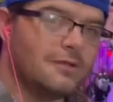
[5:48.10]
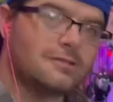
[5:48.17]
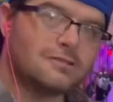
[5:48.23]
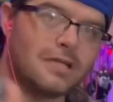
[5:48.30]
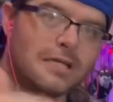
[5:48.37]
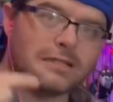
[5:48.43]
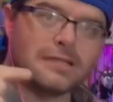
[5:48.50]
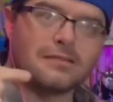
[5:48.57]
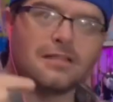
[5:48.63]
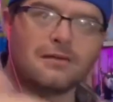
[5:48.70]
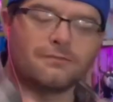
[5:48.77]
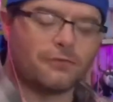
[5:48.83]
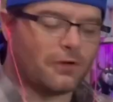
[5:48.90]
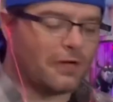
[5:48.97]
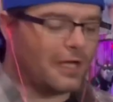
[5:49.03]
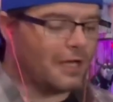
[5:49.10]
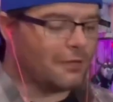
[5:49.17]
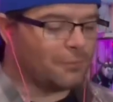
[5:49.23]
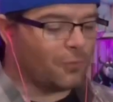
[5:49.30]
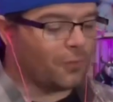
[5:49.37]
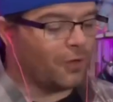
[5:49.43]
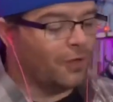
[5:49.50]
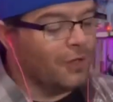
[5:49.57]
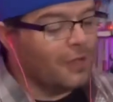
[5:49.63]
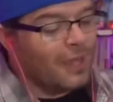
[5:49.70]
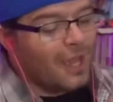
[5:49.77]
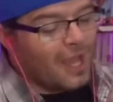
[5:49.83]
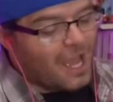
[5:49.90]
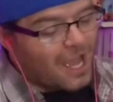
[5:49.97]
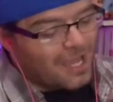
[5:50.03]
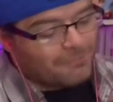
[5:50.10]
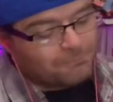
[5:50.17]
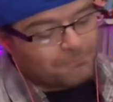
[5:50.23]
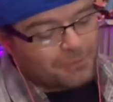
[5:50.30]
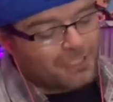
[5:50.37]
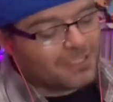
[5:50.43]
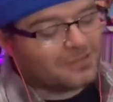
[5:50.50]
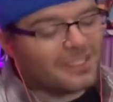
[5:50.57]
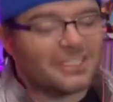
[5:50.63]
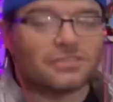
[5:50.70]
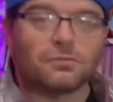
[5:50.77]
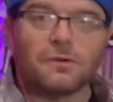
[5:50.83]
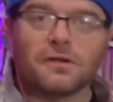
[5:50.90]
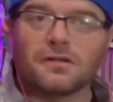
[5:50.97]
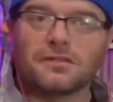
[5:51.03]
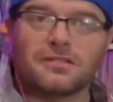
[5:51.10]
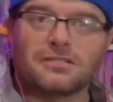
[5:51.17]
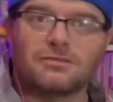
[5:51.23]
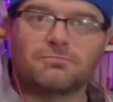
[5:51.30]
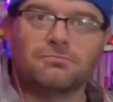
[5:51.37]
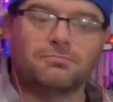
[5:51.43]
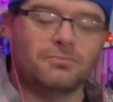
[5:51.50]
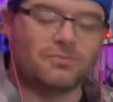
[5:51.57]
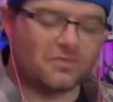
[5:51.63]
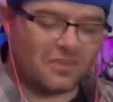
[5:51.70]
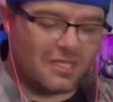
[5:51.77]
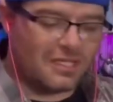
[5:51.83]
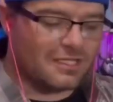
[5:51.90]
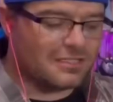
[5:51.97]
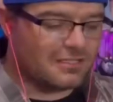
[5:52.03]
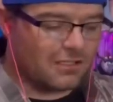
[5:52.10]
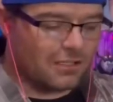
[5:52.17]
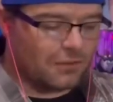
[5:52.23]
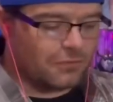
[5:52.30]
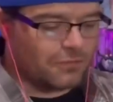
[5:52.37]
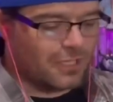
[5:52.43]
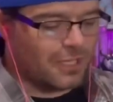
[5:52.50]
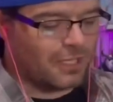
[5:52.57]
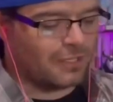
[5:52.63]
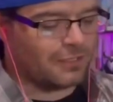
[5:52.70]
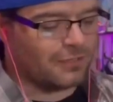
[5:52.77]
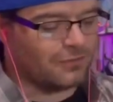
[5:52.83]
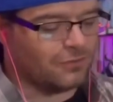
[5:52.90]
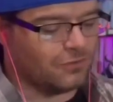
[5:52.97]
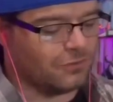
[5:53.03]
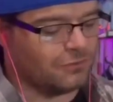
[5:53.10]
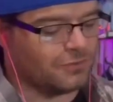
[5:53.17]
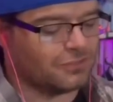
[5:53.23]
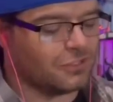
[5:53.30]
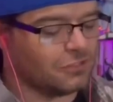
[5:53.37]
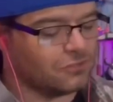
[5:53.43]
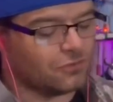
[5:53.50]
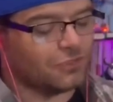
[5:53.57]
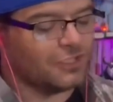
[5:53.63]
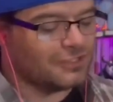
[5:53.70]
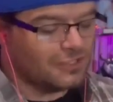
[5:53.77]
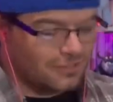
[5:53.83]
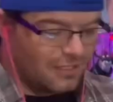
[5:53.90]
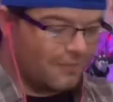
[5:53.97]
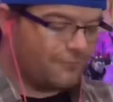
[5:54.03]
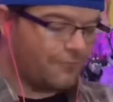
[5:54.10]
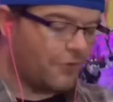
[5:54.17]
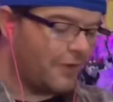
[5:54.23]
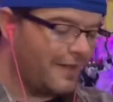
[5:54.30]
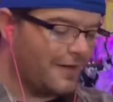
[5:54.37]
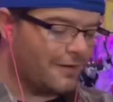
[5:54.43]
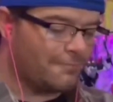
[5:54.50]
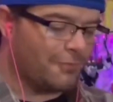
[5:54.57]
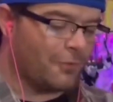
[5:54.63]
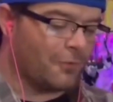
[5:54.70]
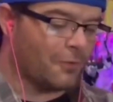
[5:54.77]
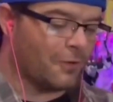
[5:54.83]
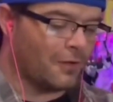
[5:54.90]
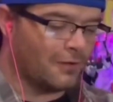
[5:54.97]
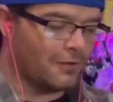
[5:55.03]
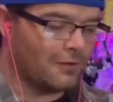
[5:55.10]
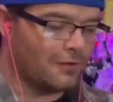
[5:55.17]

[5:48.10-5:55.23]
It's like the Denver airport. I bet that's where this thing is located, too. It's underneath the Denver airport.